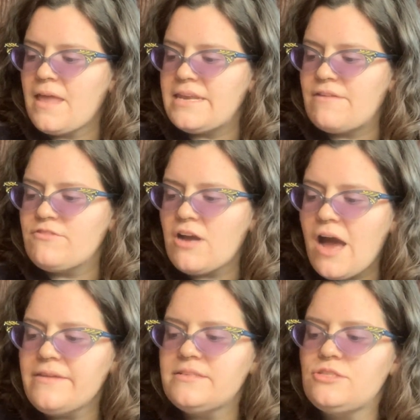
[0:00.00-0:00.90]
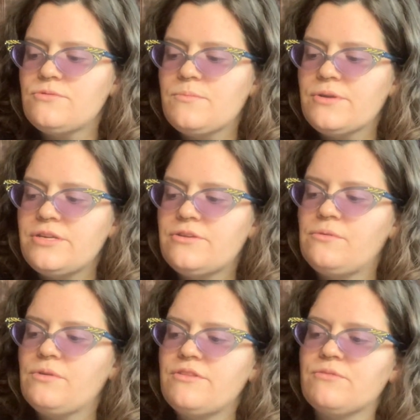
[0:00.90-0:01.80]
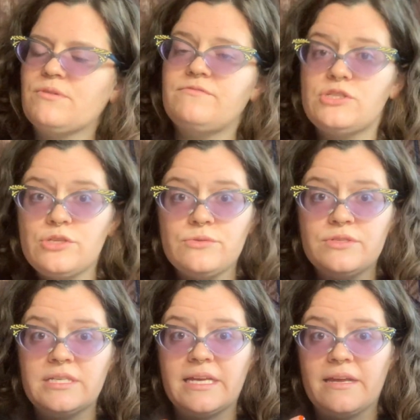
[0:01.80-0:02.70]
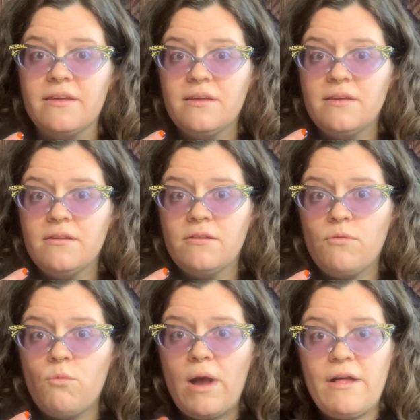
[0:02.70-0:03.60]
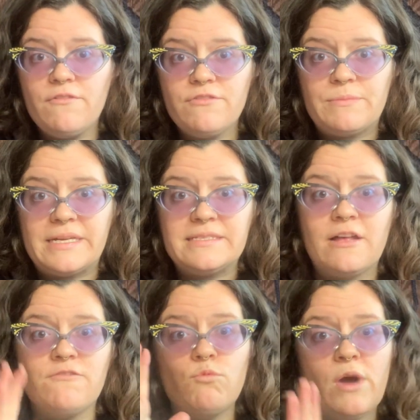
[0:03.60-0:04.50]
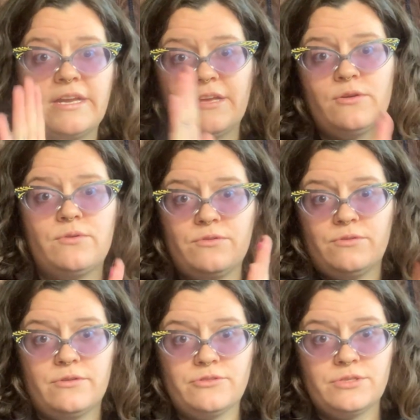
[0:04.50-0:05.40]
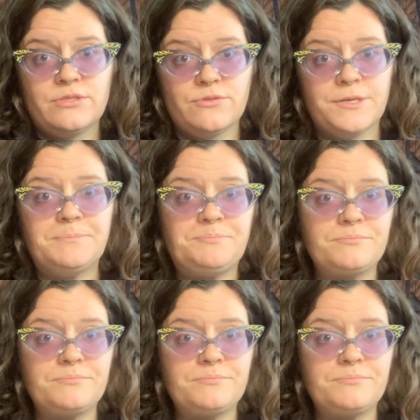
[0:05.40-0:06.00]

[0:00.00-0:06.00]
And I've gotten into a pretty good rhythm of choosing well for myself when I go to the grocery store.